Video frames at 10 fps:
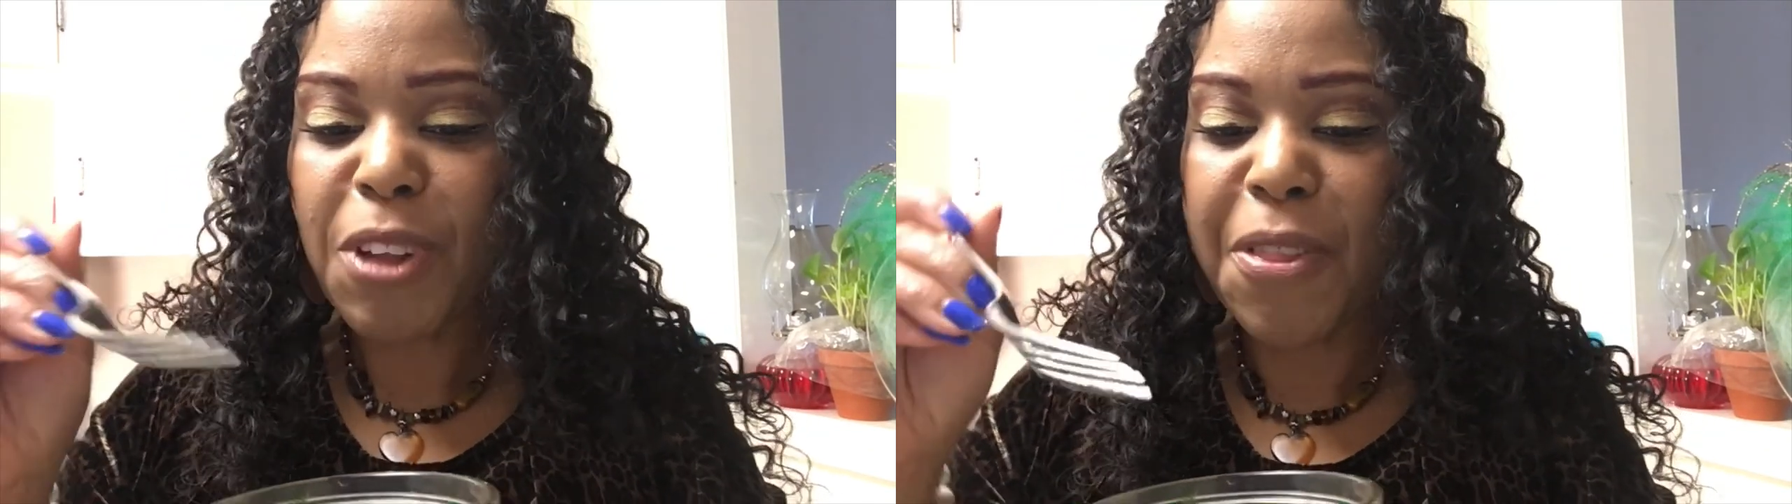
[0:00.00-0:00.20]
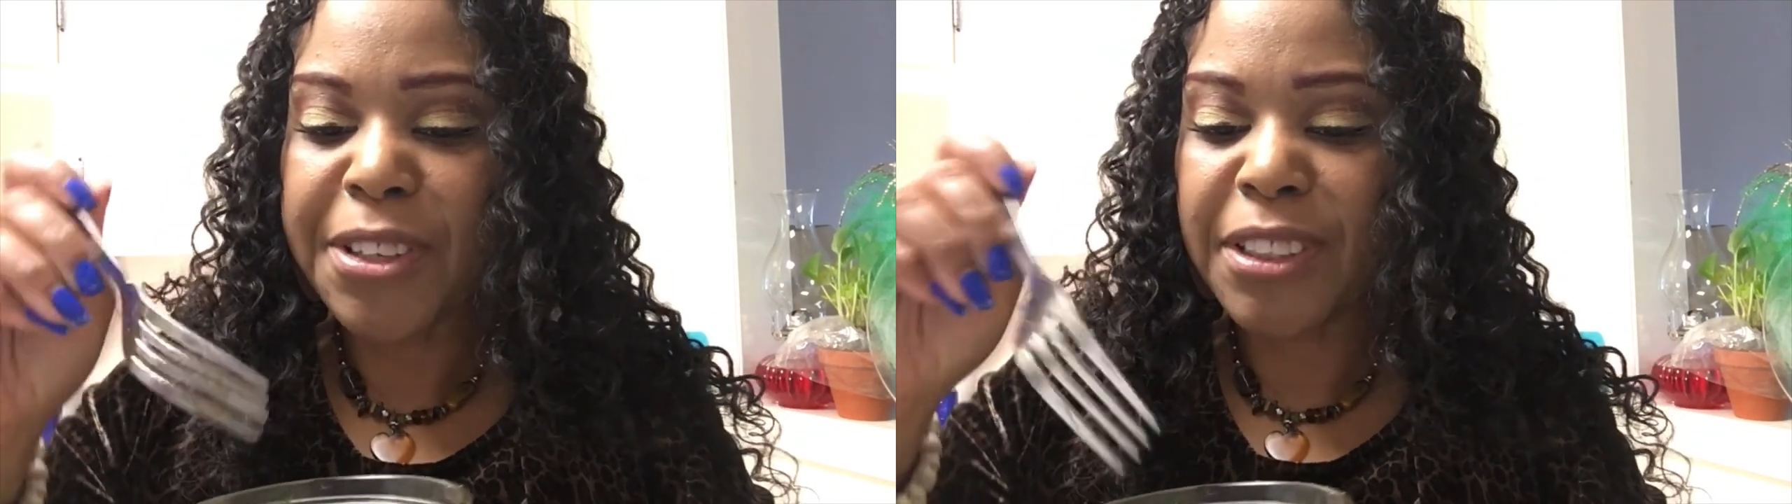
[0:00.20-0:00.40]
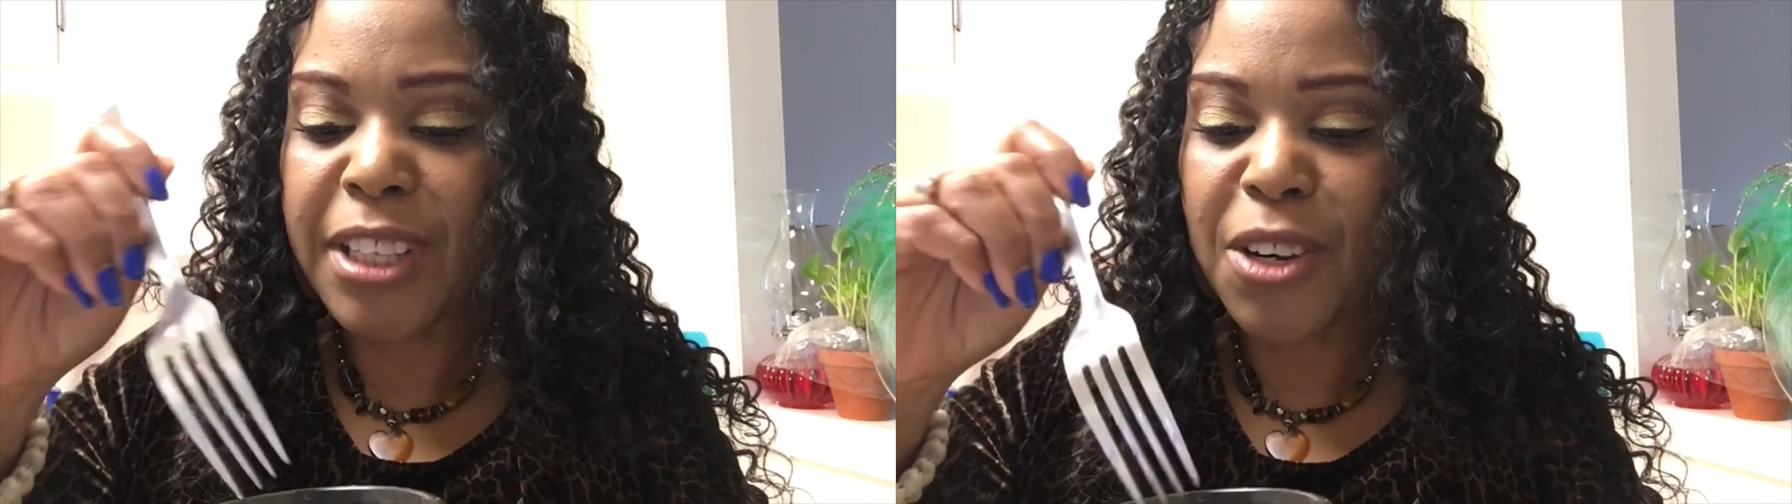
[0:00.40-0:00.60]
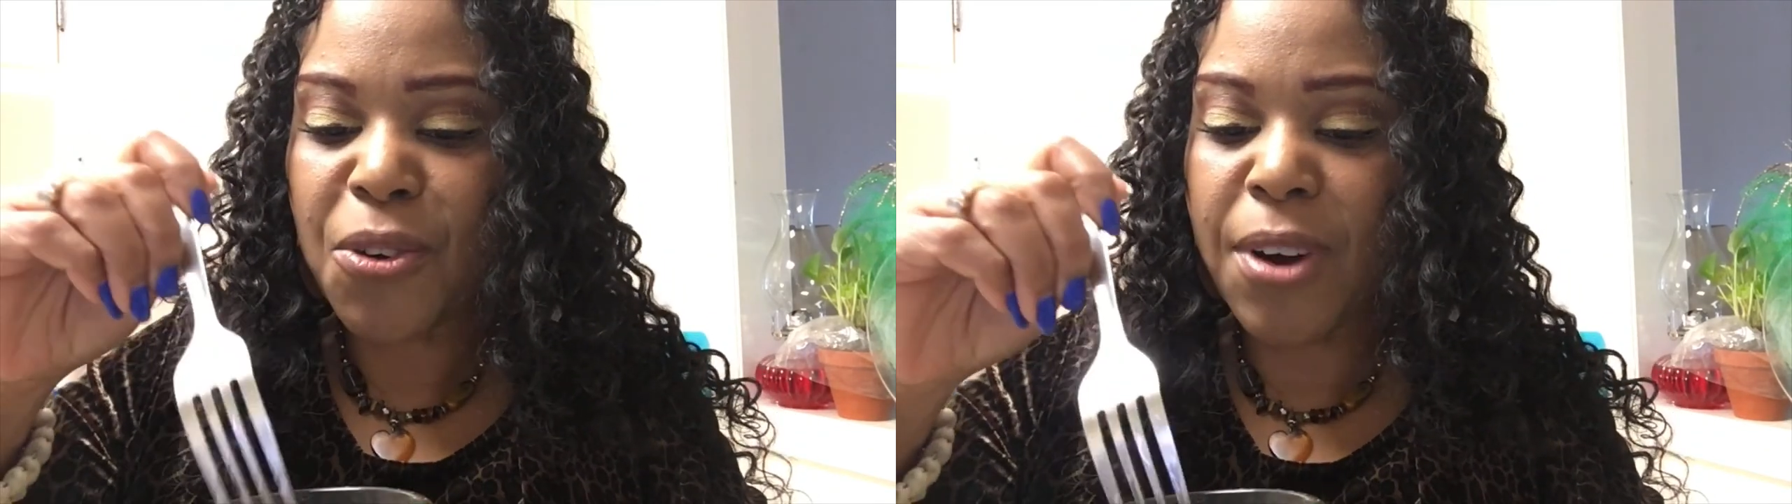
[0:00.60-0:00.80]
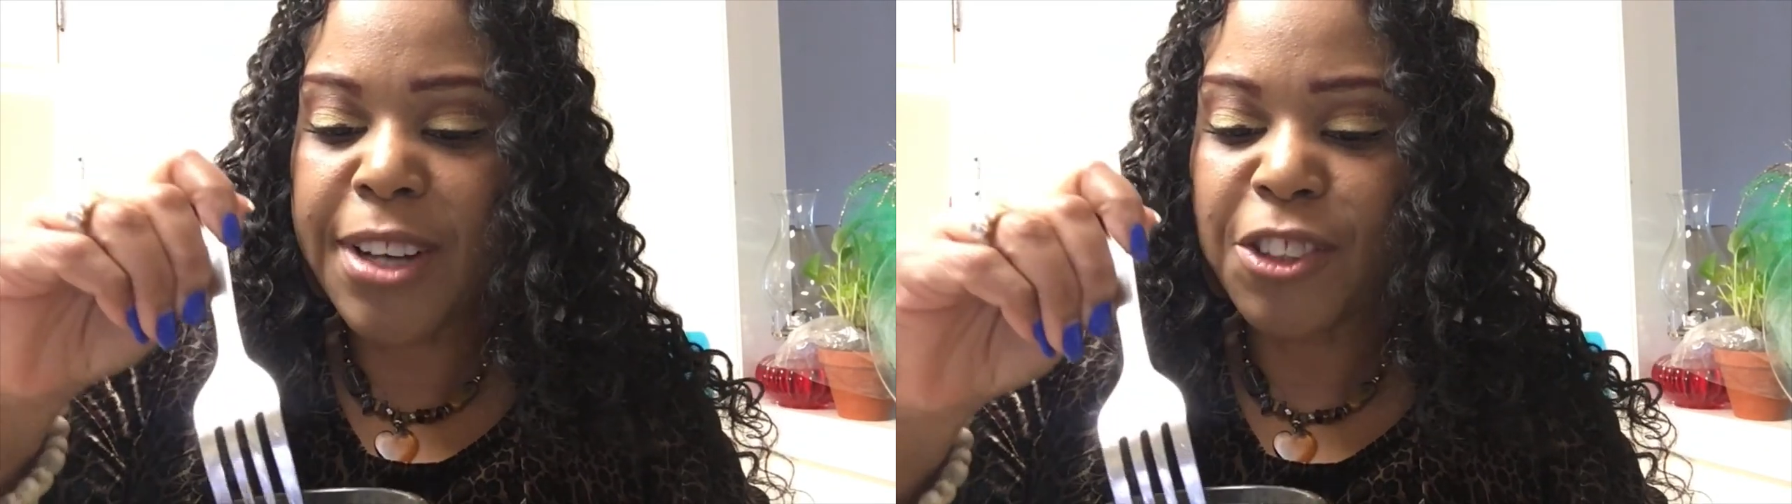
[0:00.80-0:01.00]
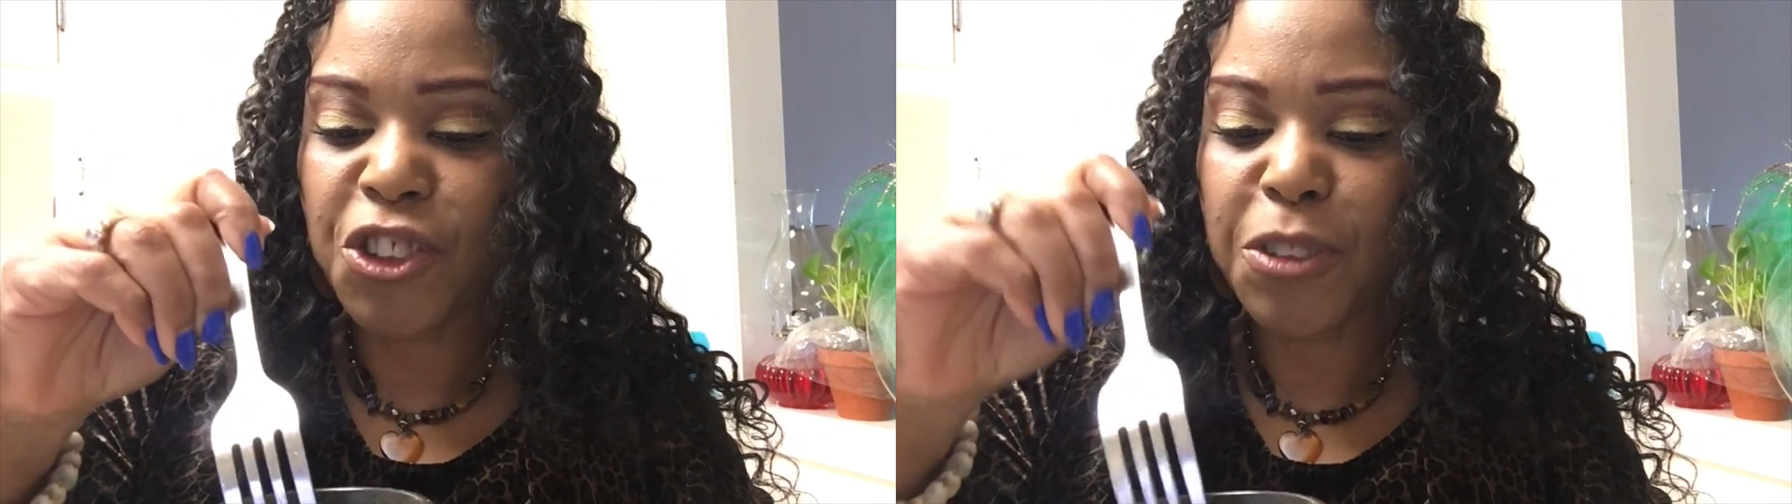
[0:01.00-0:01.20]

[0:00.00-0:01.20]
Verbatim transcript: There's that crunch.